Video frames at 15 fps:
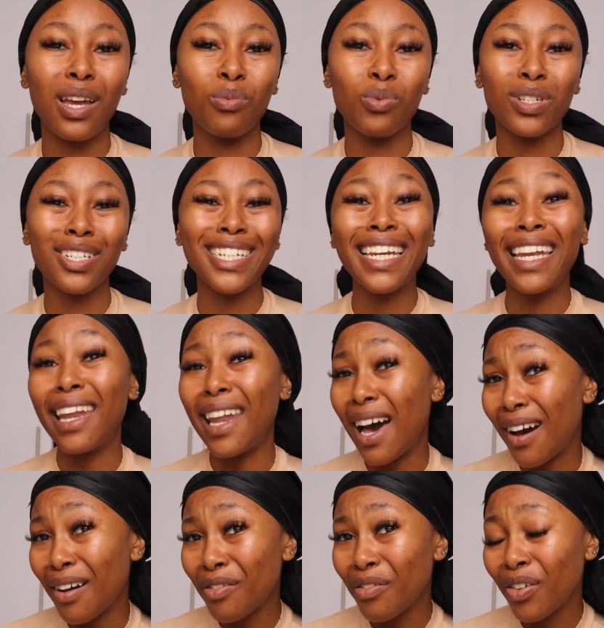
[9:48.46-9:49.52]
wouldn't
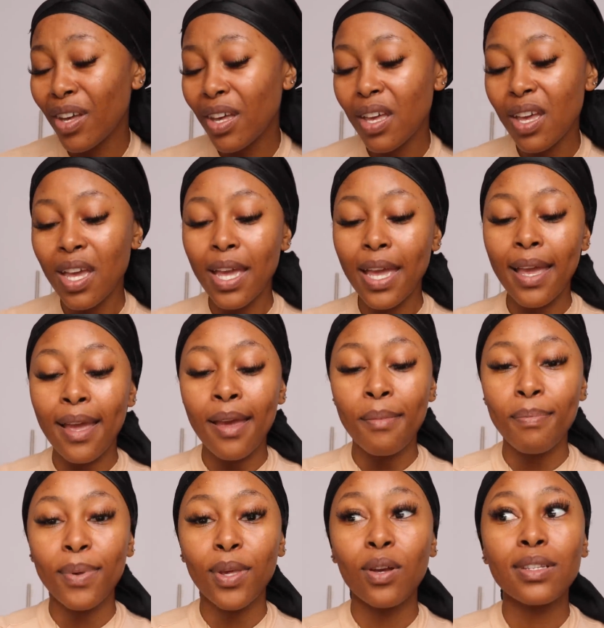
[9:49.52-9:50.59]
love,
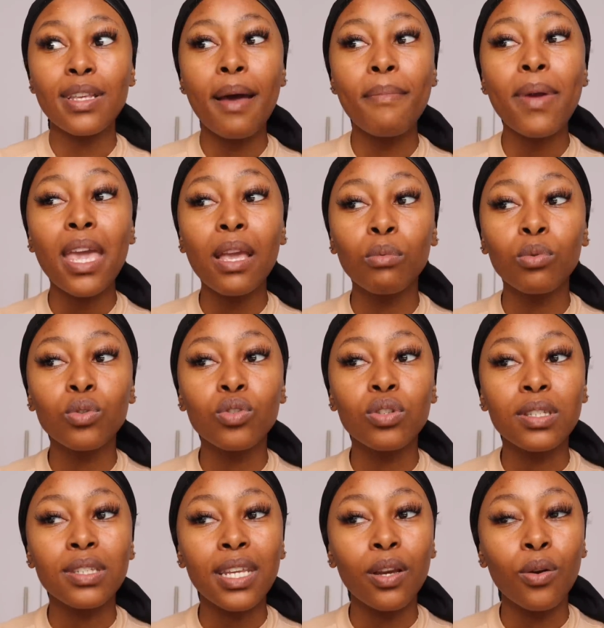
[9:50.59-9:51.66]
because I'm able
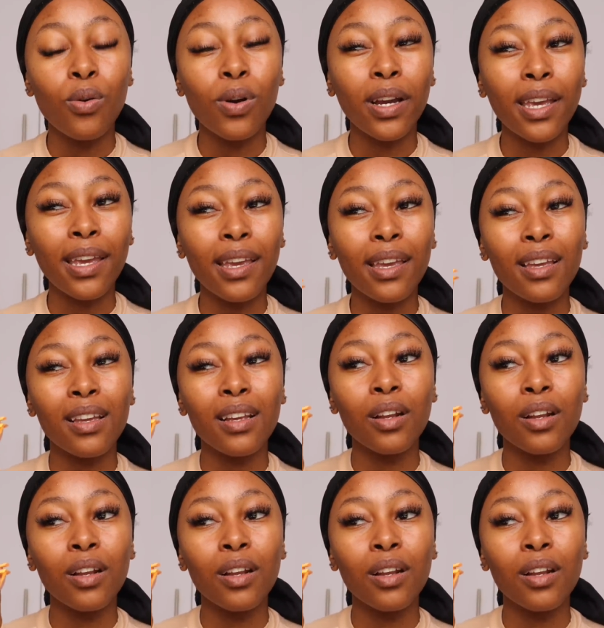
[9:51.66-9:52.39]
to say, hore,